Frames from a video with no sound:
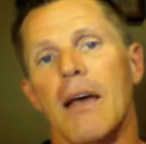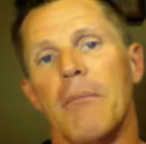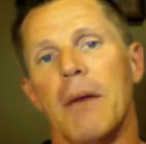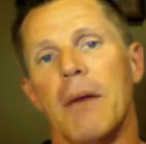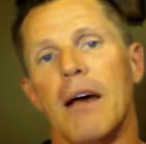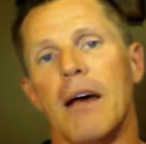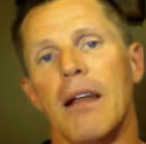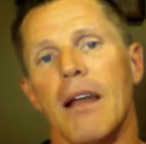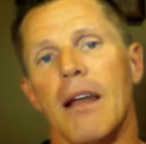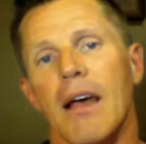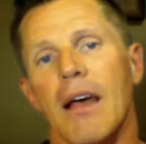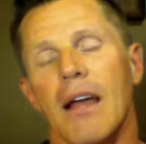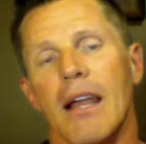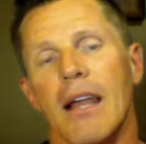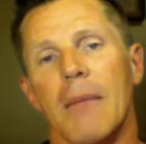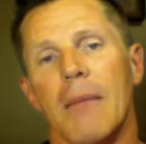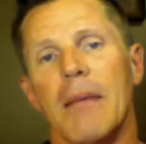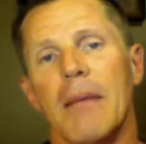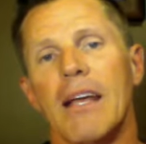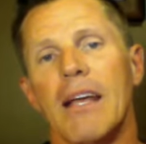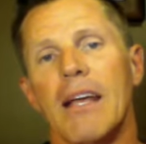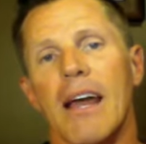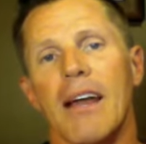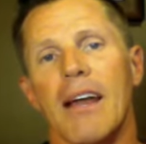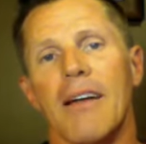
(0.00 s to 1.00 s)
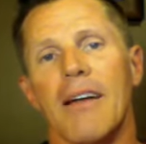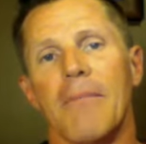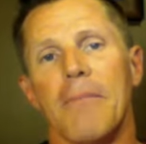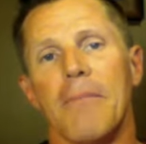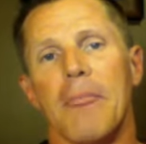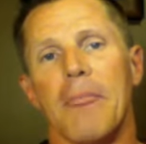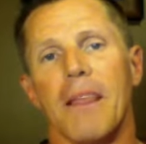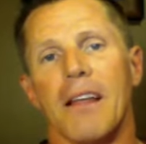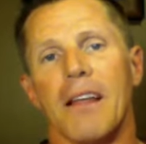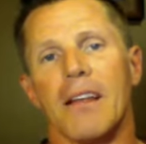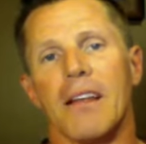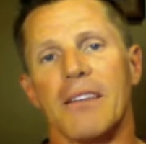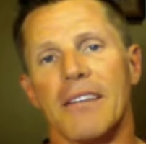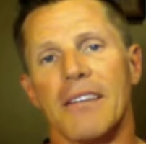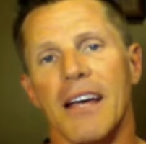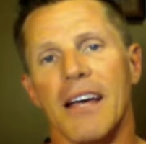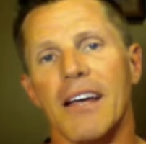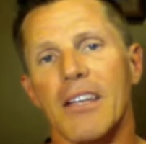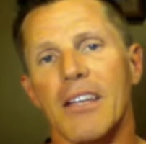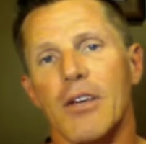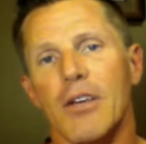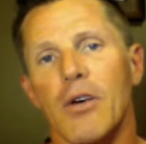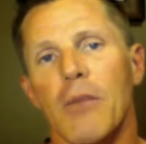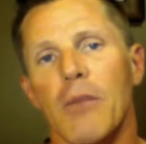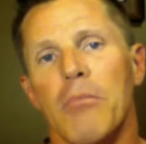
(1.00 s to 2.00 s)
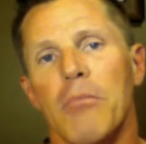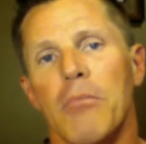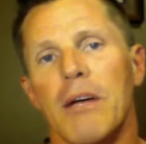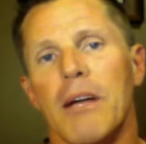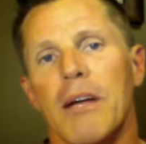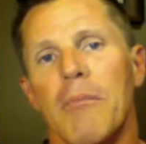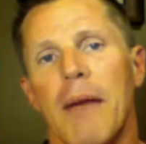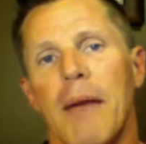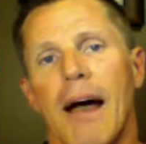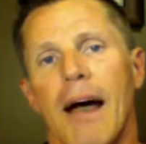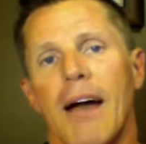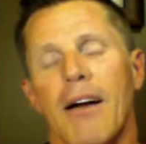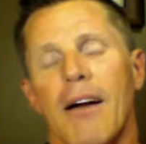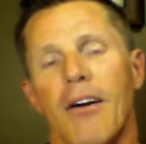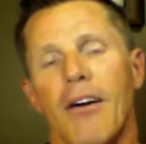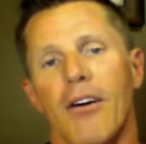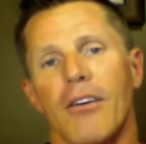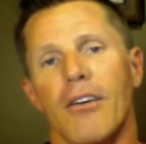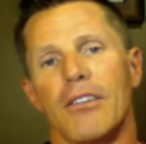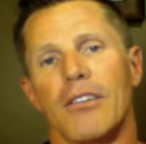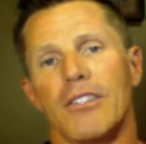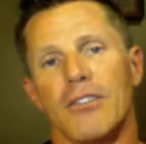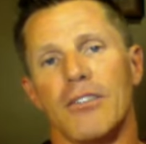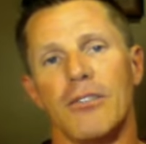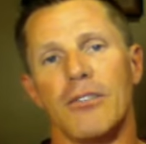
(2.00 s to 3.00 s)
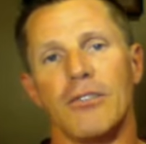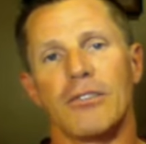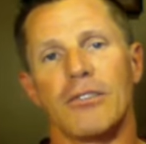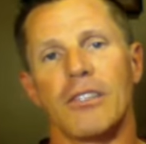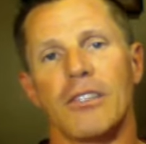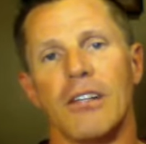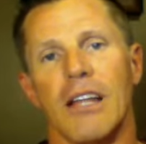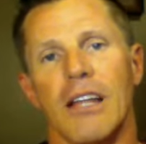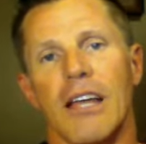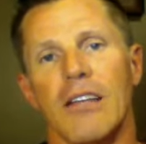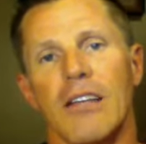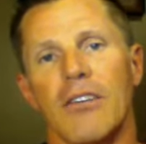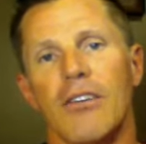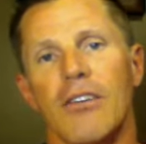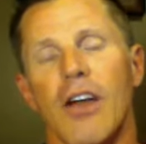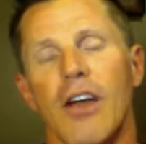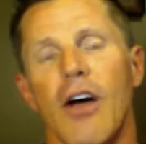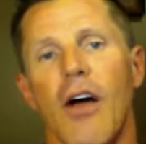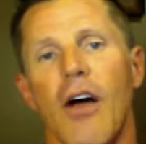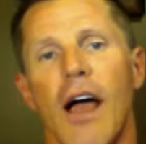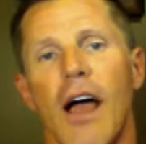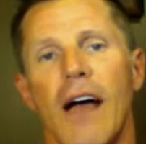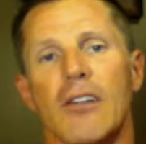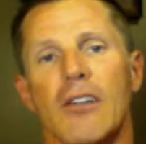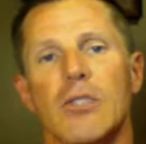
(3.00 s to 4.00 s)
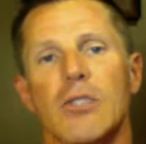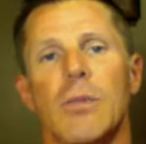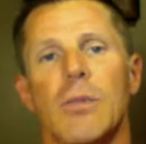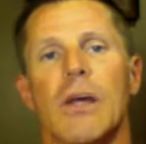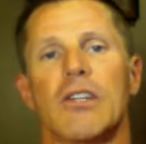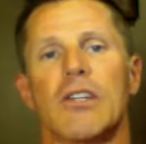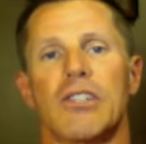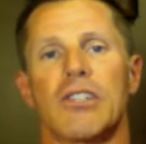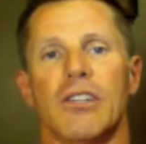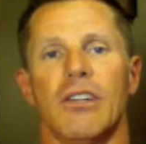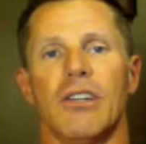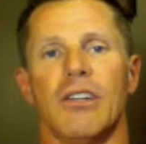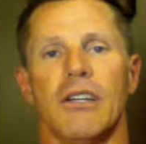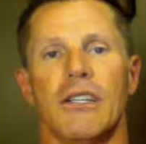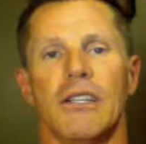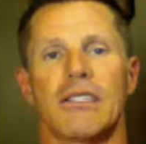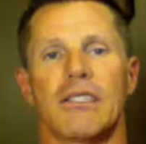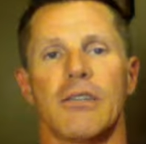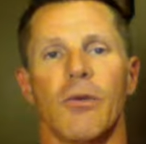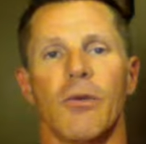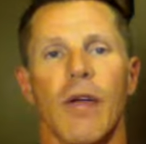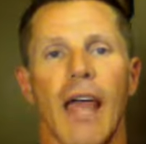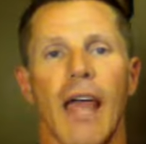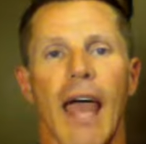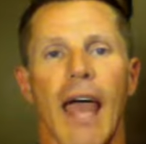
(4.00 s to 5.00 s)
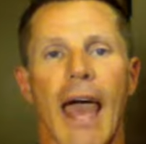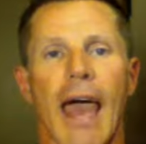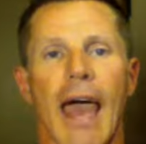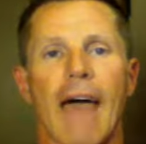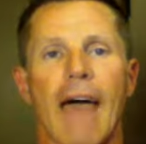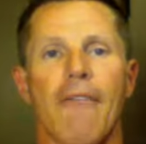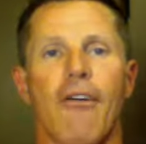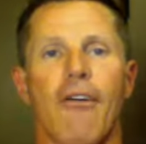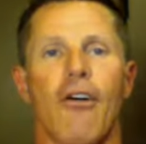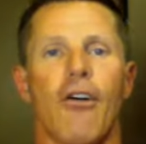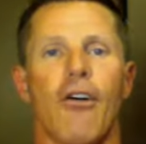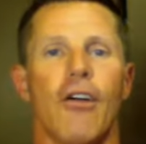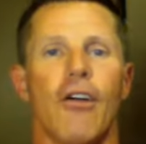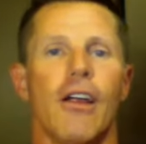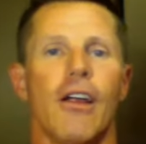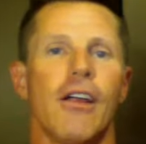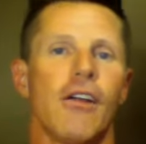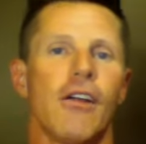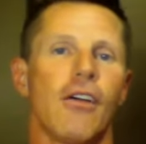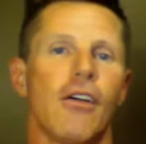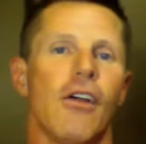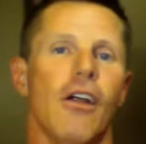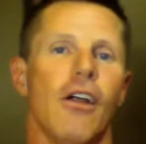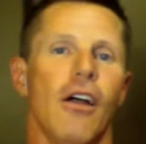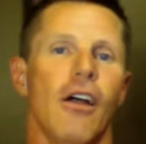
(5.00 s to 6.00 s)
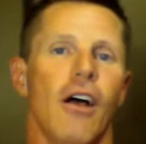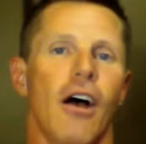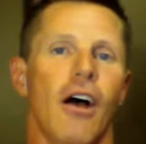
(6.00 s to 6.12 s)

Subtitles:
But let me kind of tell you a bit about her to let you know how special it is that we have her here